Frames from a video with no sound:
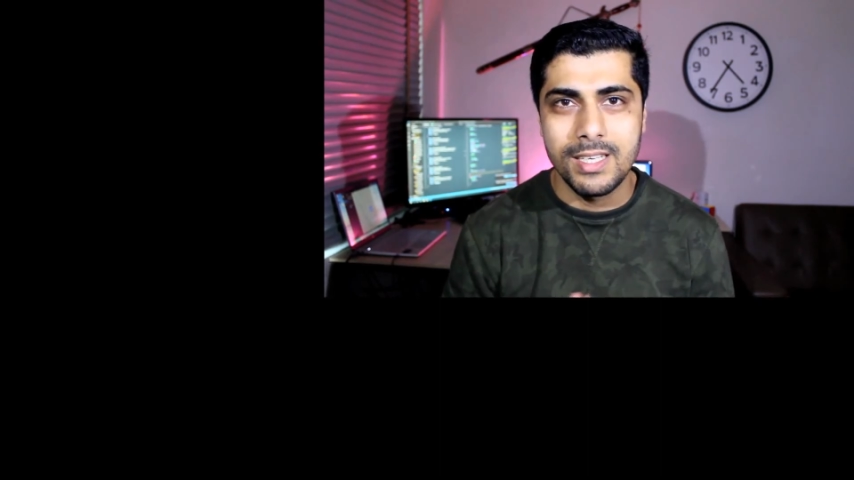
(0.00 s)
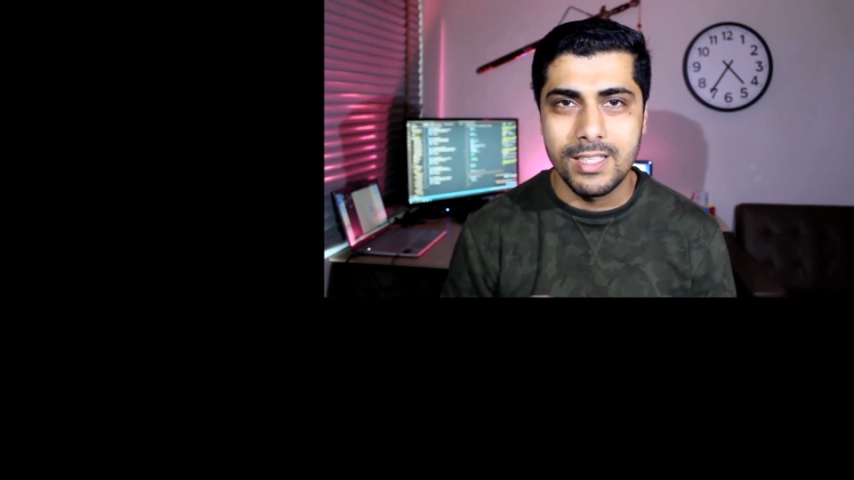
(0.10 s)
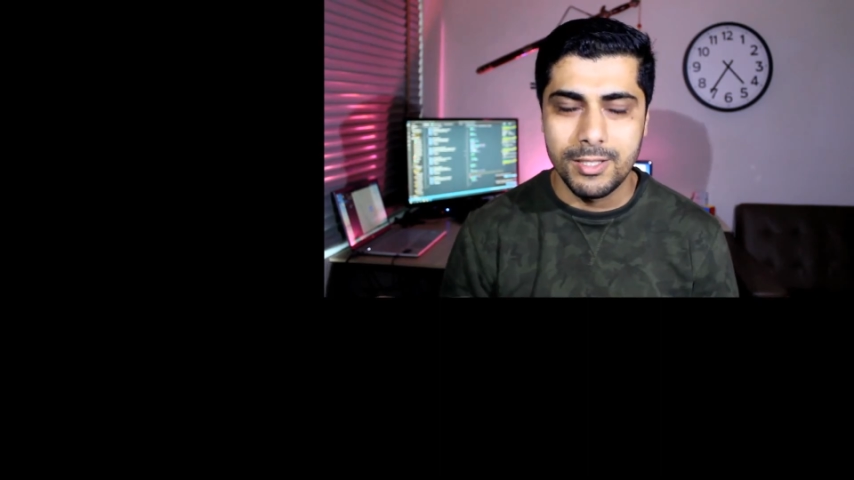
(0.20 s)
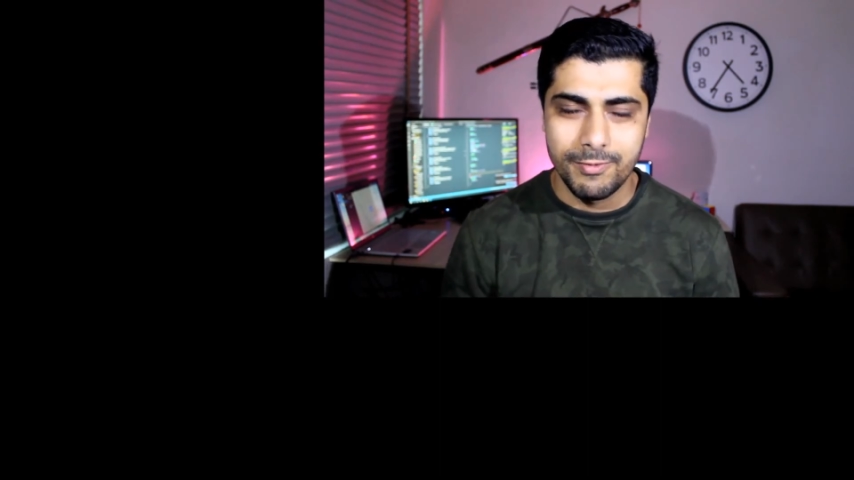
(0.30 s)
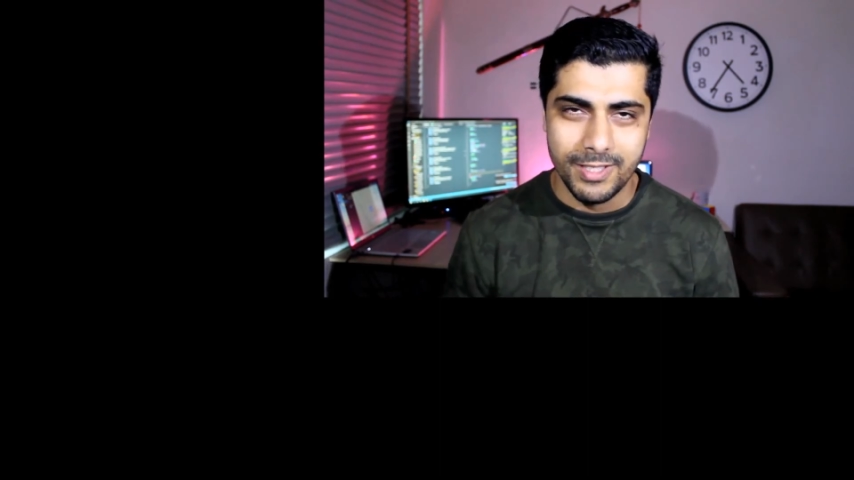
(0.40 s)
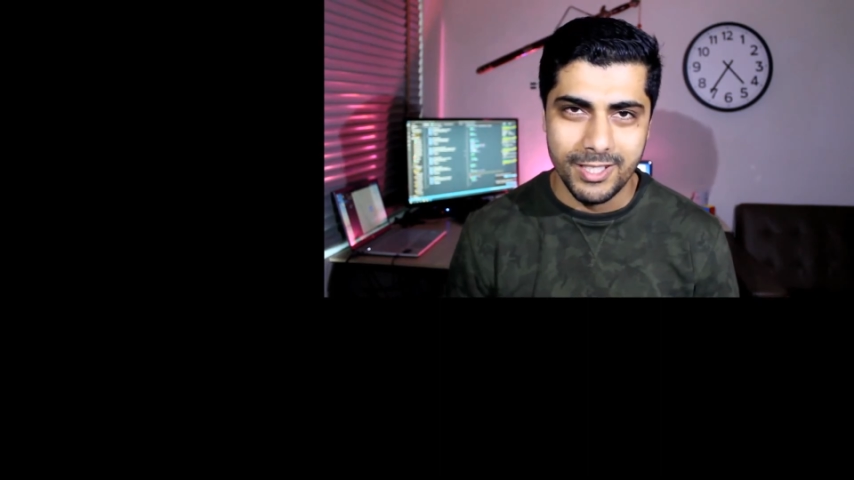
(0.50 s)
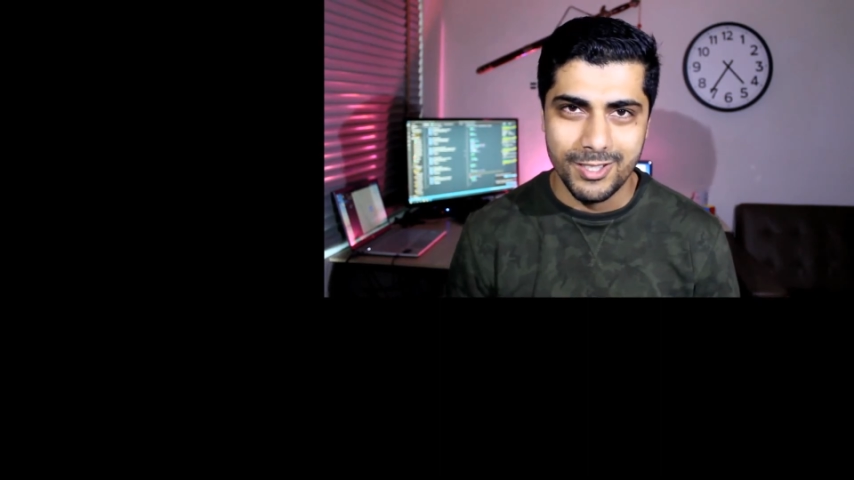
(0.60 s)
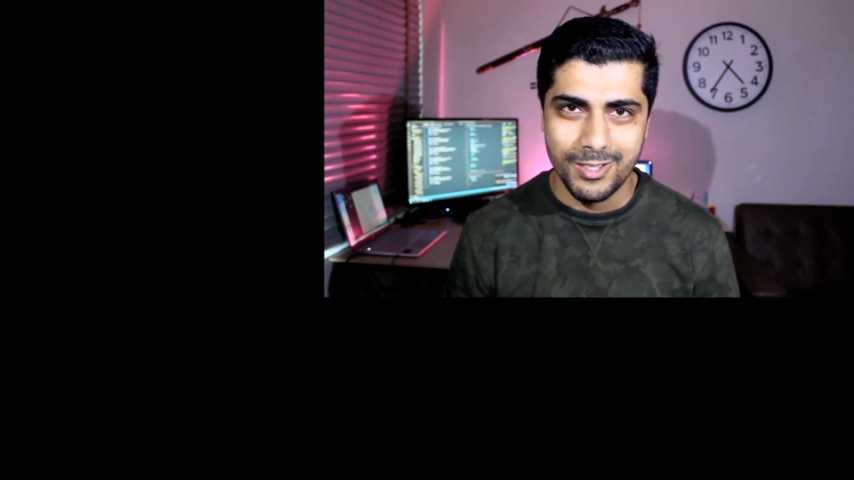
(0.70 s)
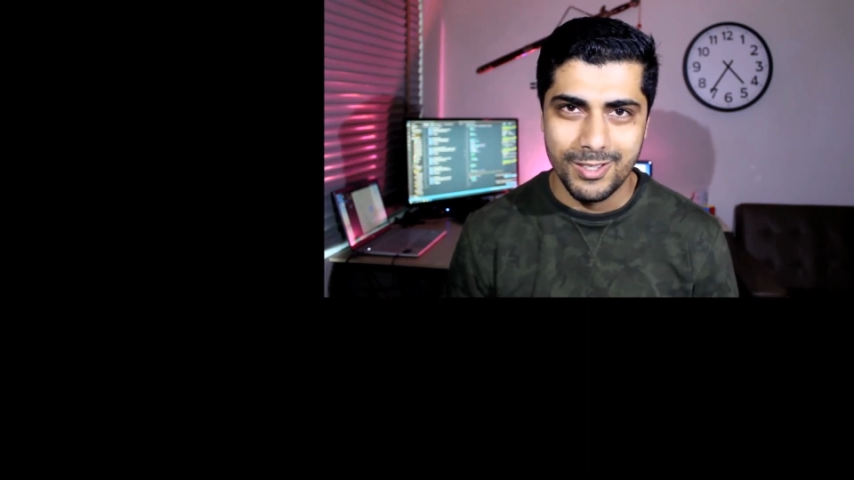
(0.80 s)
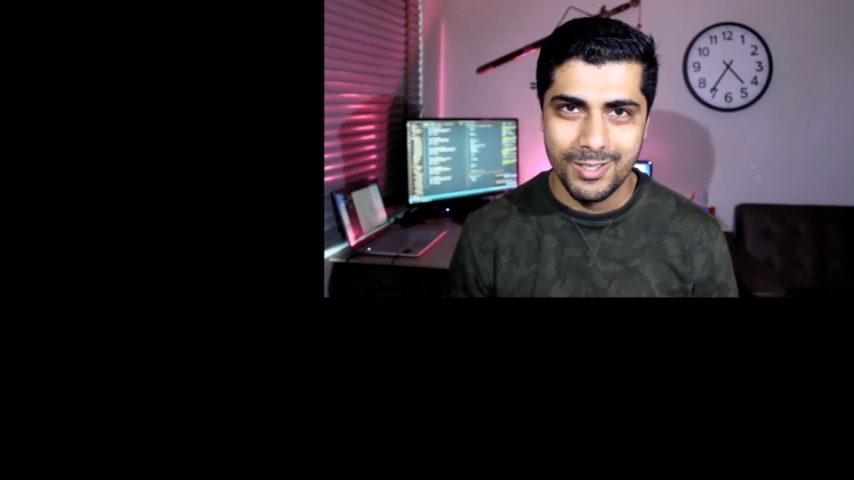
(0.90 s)
check this
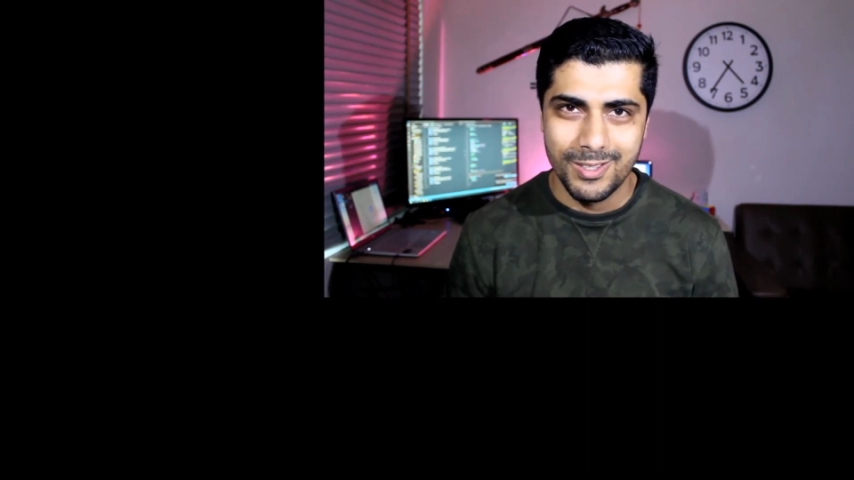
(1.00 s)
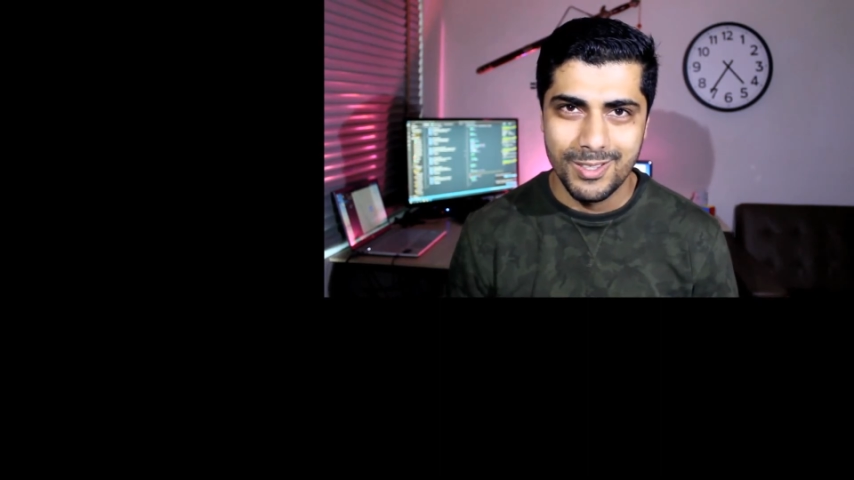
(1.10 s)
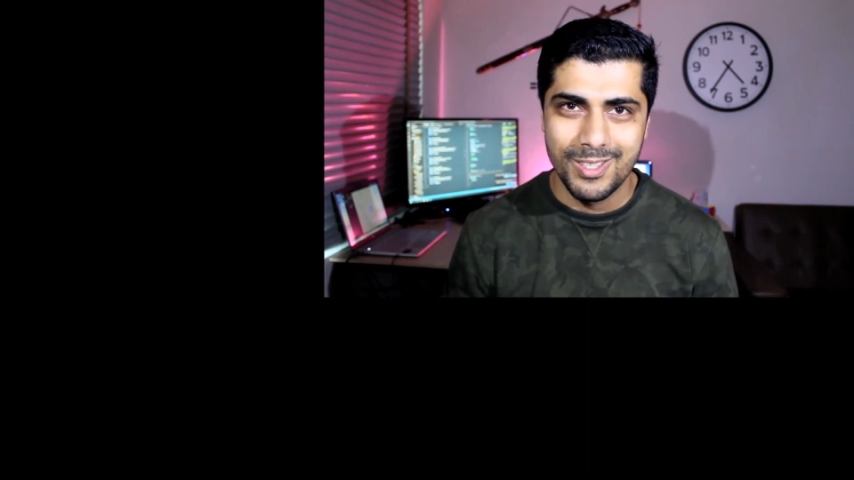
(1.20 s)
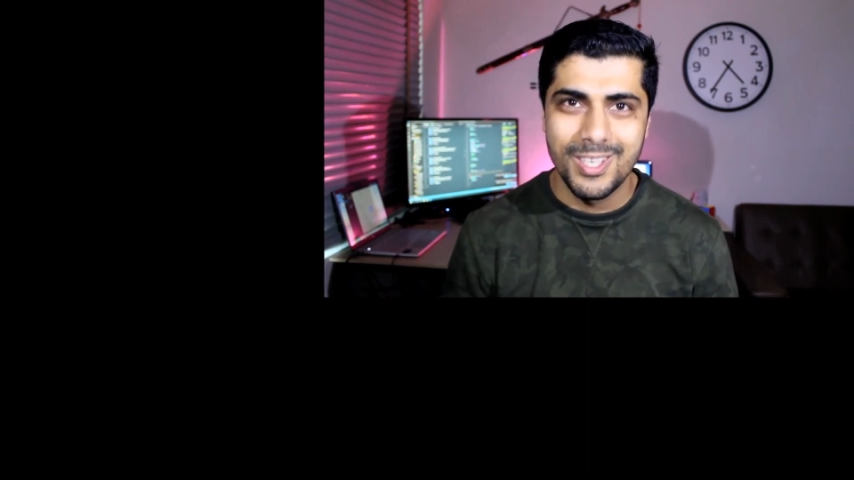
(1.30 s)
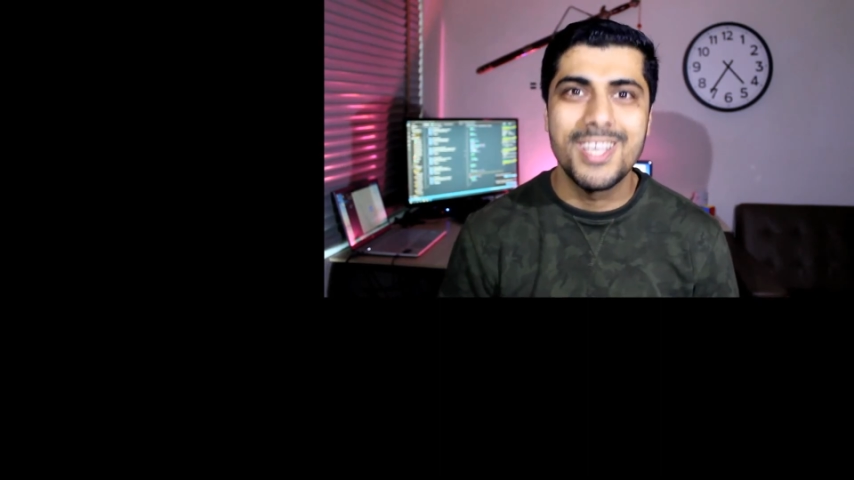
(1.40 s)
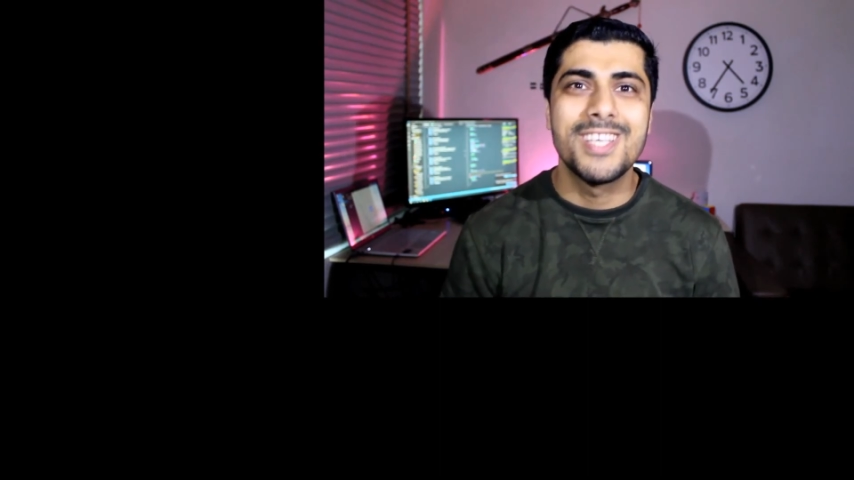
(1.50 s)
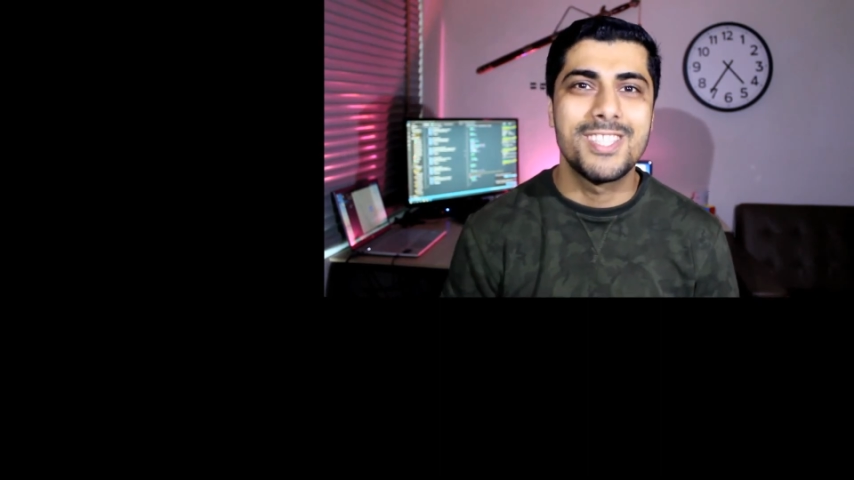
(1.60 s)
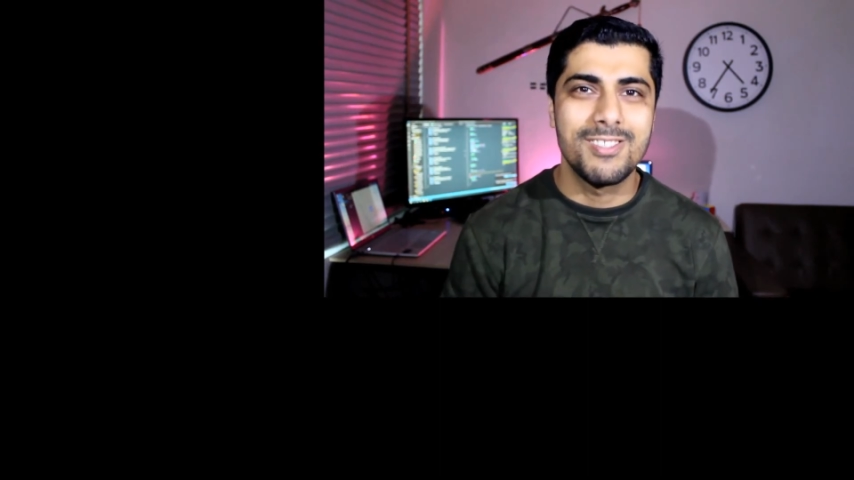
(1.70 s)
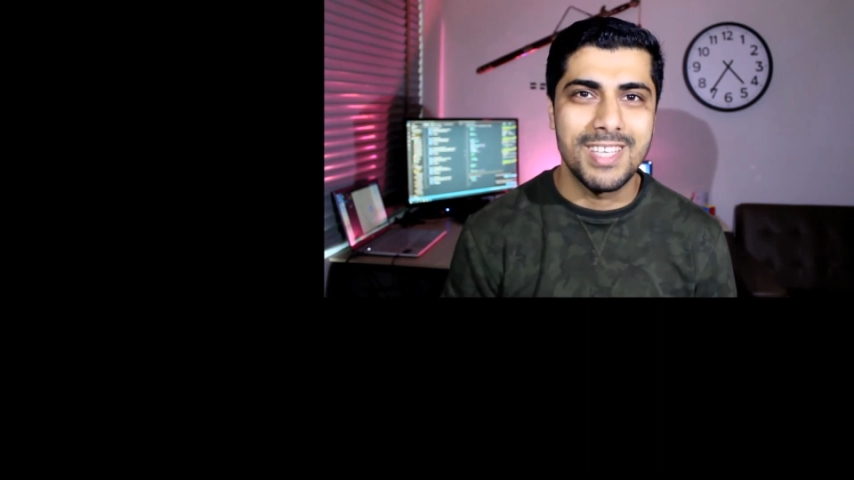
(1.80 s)
video. See